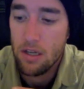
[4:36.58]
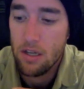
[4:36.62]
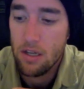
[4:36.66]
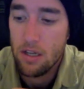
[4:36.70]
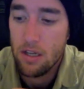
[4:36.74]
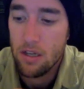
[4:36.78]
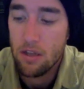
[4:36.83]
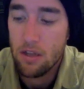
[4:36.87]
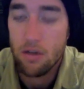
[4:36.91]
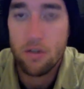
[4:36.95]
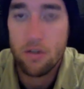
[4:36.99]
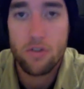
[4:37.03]

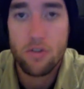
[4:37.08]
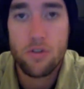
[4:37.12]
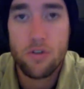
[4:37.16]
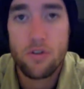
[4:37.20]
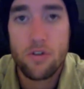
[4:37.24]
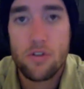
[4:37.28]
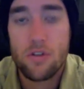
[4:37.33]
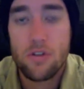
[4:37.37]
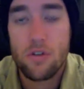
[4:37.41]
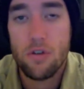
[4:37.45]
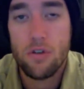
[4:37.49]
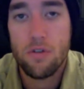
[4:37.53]
those are
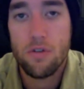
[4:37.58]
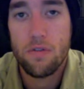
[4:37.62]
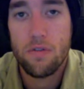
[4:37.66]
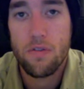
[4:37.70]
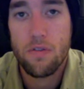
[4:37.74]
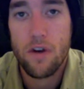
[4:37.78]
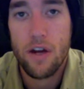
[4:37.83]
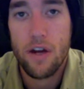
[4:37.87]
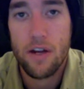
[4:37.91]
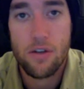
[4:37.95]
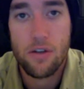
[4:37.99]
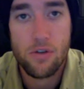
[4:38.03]
so
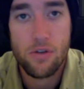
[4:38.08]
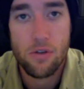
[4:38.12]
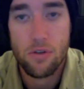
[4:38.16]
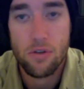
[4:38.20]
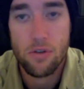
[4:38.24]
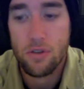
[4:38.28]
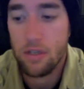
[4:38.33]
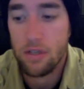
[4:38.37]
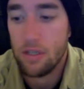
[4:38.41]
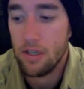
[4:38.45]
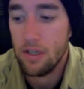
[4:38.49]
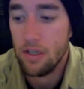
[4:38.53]

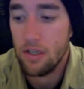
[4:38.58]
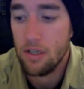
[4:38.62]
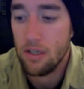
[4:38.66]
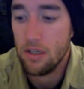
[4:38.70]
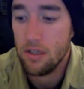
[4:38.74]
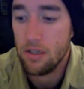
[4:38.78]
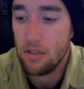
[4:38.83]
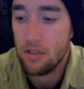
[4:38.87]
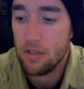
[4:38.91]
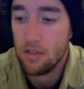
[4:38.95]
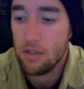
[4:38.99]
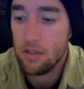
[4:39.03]
fragile,
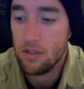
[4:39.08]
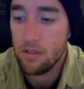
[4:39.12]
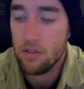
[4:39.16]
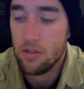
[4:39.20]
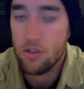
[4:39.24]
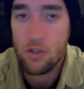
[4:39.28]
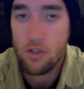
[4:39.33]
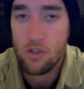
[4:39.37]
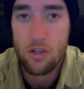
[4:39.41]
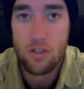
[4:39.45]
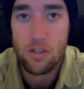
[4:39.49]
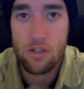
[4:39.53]
and
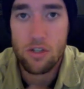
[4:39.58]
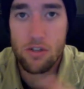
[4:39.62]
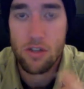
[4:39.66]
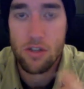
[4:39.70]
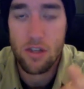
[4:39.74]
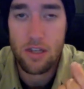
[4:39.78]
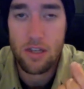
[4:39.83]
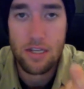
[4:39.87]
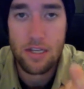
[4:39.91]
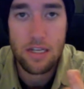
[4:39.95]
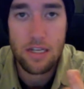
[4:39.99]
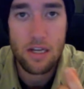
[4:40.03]
just
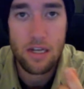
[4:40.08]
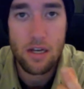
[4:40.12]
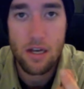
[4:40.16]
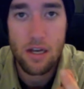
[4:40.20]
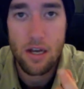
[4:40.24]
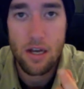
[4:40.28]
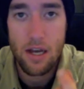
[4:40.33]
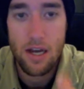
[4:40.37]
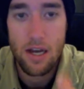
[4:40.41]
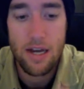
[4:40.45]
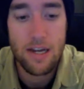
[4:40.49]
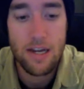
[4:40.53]
the
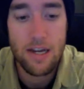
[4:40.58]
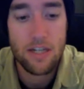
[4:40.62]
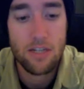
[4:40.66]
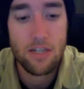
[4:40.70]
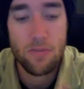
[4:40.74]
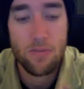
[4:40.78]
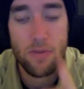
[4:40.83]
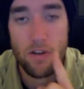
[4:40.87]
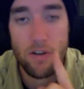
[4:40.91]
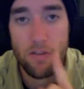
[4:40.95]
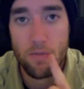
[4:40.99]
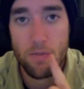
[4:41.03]

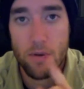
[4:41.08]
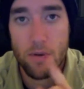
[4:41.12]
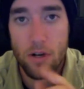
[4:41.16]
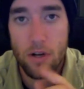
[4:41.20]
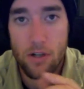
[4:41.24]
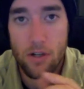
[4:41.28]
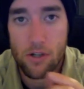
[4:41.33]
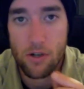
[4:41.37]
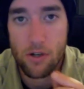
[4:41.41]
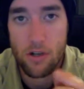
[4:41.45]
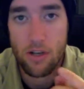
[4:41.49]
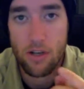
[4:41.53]
tiniest bit of
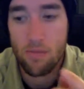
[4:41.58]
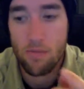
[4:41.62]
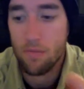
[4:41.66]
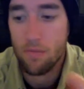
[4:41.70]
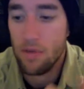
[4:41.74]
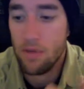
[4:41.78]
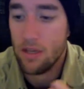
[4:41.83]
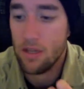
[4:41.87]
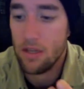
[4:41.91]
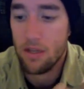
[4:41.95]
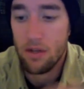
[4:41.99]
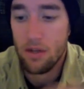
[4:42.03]
pressure can
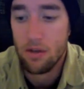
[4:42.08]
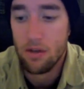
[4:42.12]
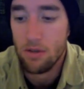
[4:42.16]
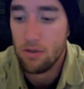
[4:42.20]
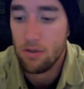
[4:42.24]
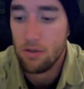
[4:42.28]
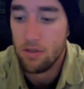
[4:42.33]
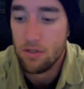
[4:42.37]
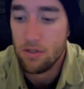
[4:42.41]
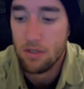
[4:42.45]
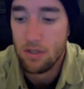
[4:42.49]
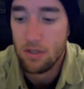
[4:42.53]
bend
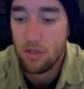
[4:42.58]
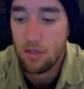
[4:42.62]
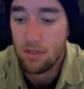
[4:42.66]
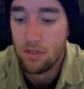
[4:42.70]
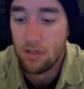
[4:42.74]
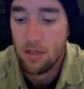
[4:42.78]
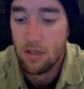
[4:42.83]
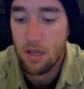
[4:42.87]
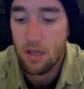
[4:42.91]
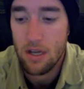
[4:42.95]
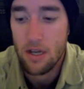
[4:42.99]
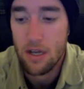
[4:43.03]
those and
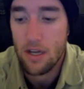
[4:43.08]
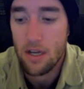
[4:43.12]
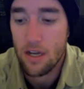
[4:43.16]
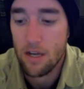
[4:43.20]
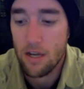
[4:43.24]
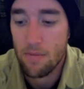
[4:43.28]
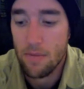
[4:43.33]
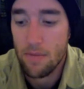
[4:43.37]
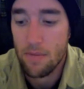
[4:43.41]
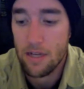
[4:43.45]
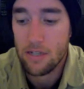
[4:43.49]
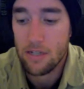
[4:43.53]

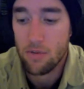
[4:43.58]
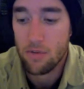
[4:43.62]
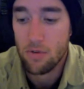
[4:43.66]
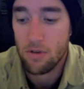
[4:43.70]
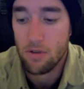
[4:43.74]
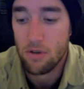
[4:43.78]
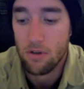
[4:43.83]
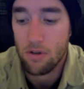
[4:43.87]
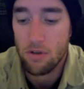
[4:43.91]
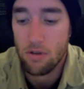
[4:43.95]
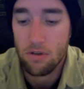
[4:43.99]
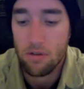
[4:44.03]
can mess
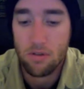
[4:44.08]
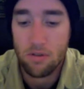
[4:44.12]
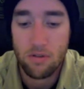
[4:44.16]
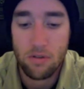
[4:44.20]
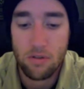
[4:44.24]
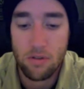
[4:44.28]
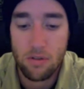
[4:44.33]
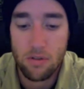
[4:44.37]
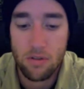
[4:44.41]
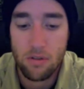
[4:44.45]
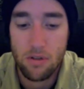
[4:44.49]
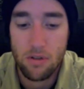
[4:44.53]
with the
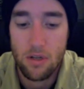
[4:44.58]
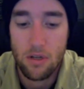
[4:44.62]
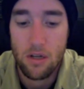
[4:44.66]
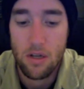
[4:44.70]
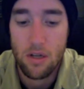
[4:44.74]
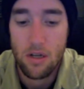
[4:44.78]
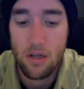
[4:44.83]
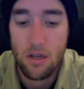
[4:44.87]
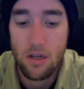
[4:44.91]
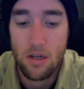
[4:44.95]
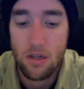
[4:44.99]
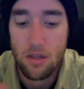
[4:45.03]

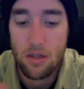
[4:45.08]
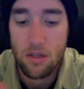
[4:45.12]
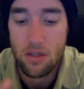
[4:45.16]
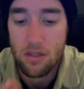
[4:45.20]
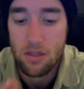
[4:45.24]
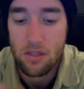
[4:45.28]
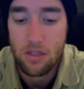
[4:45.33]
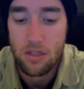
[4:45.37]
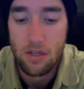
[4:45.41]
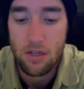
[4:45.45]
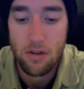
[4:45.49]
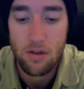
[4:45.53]

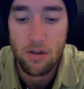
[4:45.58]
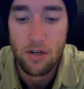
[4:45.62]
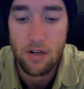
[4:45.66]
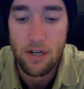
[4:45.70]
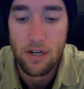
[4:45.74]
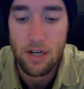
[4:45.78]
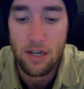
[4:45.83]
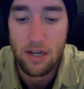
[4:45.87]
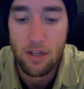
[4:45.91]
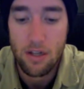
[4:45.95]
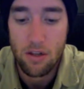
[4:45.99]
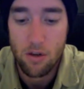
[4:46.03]

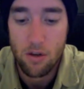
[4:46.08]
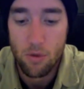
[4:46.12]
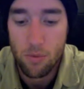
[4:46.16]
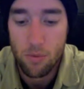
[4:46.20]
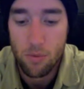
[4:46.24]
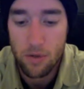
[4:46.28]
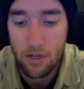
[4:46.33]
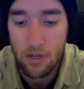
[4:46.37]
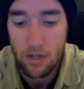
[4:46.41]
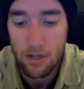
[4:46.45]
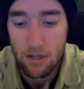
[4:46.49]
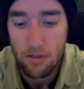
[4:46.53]
centering and the
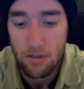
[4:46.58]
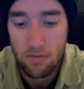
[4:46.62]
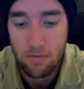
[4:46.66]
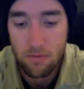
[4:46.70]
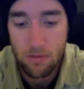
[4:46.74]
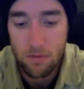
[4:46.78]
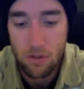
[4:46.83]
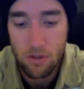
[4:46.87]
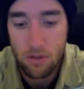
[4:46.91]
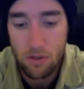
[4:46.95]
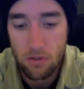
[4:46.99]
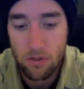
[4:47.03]
opening and
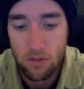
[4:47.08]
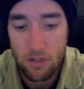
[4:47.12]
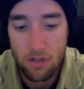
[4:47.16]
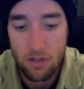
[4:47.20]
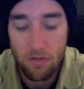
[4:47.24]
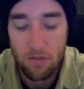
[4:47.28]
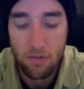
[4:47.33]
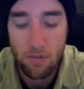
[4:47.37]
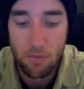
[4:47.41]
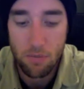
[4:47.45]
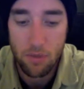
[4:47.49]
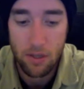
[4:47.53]
closing
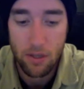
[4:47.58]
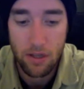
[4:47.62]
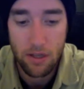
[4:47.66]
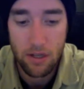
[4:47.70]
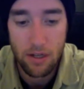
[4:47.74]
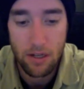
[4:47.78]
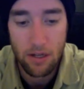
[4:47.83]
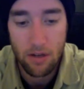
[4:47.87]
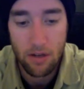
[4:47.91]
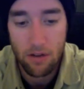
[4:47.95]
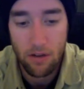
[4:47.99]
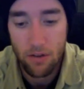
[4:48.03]
of the
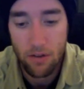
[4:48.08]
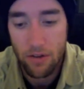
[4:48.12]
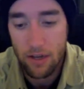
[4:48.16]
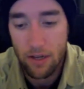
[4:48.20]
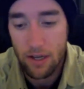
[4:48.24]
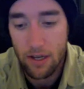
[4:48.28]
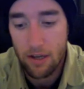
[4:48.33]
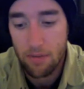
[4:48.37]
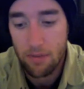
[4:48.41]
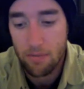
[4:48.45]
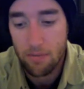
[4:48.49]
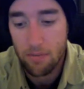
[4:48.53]
blade and all
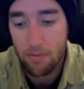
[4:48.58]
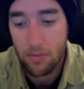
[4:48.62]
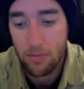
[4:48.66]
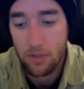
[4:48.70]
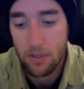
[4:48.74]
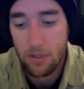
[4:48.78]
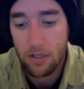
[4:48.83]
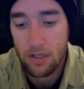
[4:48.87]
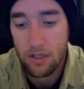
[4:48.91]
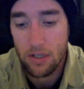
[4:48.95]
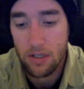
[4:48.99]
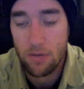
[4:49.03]
that.
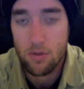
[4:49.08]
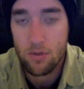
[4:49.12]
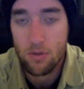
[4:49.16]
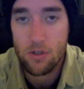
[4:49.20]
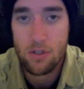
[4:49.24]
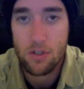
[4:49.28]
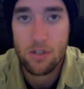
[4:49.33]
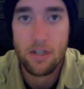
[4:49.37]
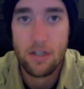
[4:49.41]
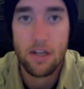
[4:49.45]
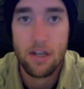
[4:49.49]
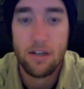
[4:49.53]
But it was
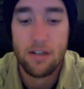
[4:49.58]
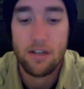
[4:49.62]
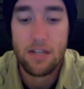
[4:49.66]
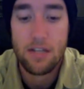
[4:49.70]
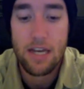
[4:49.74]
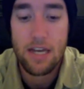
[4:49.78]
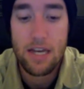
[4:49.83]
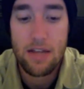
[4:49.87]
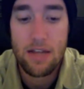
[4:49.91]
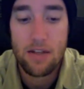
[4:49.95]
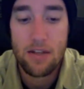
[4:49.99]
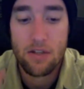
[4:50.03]
just,
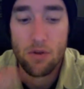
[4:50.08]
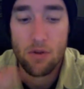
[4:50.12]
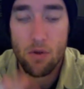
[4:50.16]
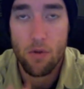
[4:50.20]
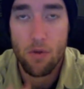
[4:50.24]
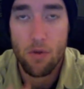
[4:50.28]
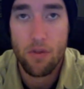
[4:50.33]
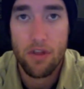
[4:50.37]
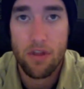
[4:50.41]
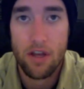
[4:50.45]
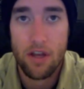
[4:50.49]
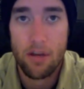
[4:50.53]
taking this
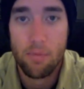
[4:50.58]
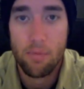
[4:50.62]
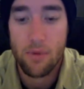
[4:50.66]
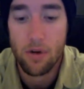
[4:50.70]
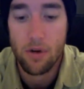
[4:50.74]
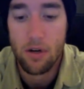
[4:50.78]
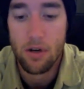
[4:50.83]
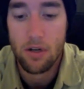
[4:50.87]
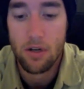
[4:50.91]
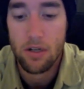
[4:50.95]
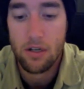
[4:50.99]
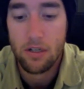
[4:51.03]
whole thing
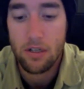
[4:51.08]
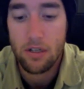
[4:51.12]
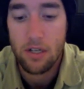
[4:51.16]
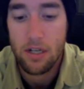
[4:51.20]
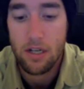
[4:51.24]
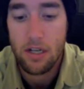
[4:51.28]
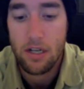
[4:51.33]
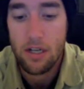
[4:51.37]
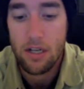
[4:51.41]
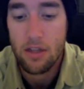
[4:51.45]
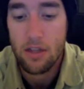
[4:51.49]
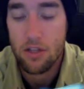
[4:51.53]
apart.
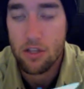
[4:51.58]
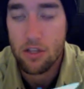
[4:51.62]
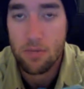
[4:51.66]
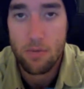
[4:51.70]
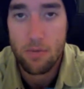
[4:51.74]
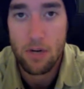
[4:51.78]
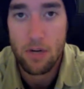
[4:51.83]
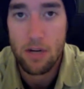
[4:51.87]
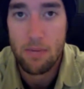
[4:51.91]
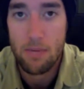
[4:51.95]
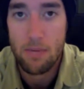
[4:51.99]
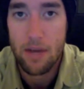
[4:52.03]
The
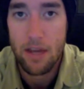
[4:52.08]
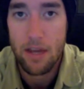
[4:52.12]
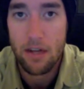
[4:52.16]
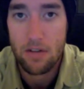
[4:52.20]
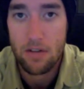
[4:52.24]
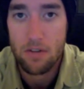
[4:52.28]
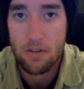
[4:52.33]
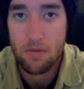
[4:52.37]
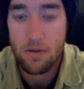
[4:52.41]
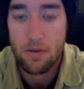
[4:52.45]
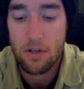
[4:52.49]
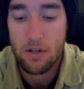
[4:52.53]
spring
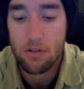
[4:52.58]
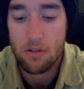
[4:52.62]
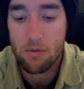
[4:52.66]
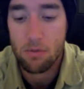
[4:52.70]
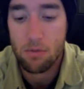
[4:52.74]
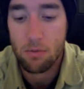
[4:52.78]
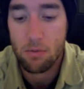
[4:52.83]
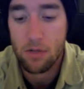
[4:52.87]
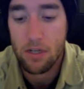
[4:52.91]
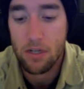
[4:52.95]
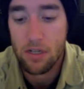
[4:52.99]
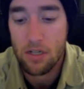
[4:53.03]
mechanism there is
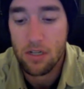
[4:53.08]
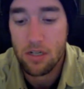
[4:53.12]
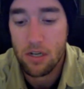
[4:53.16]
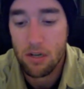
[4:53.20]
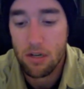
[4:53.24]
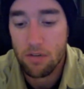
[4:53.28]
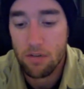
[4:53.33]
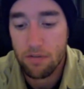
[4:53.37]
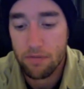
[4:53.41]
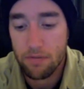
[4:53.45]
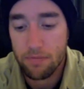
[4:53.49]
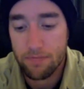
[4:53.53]
pretty
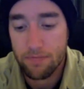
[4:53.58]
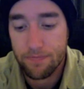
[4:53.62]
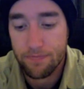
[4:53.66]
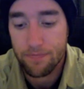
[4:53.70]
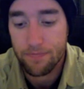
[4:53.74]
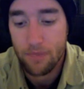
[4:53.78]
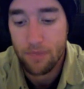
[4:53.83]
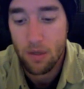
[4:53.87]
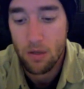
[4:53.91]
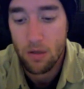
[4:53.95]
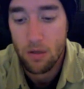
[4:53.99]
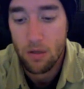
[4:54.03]
tough.
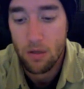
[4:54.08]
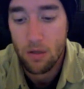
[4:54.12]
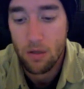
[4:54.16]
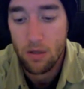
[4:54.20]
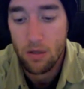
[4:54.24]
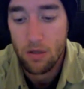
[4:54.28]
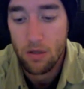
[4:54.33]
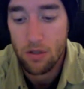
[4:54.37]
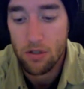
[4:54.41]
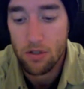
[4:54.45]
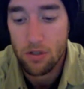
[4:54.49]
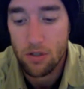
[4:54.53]

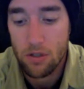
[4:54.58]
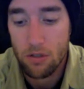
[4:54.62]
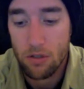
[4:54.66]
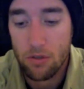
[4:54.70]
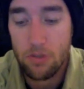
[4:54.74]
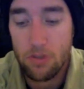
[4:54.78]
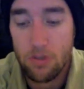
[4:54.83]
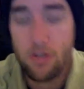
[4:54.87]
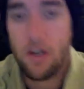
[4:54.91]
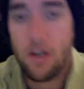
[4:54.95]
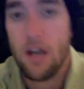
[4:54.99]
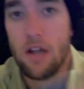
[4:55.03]

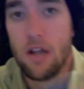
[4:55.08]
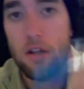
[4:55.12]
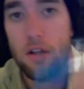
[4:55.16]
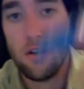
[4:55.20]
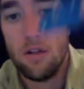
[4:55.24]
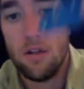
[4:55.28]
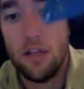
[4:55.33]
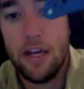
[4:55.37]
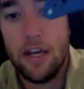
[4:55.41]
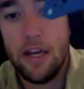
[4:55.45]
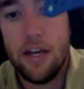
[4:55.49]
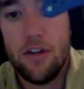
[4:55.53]
So you got a
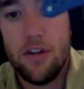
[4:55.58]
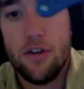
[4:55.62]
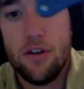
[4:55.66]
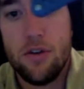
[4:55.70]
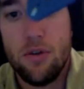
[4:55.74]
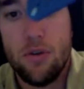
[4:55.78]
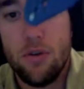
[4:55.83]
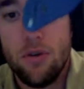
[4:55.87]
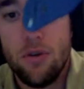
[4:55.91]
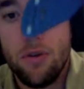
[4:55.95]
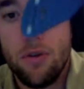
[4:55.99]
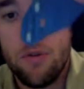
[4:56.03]
little lanyard
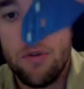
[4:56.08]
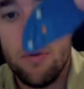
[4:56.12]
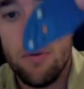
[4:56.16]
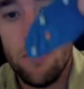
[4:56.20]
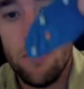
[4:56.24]
hole through